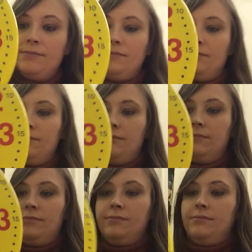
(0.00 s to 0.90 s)

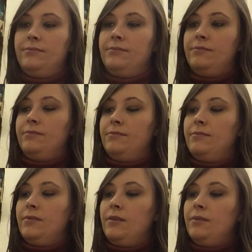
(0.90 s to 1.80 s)

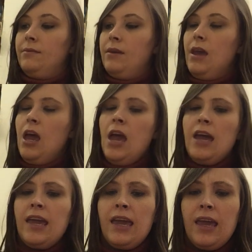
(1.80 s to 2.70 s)

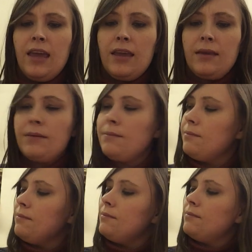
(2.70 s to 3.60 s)

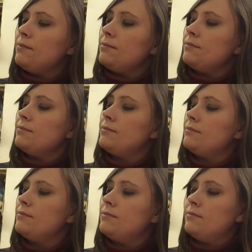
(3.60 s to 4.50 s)

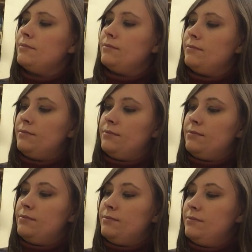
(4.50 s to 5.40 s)

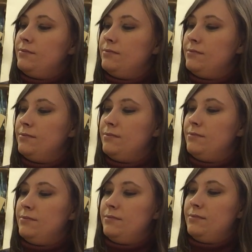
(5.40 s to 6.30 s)

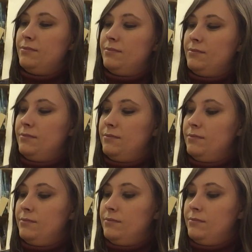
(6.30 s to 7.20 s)

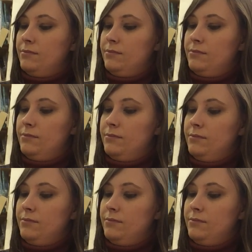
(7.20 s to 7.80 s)
Nothing is said.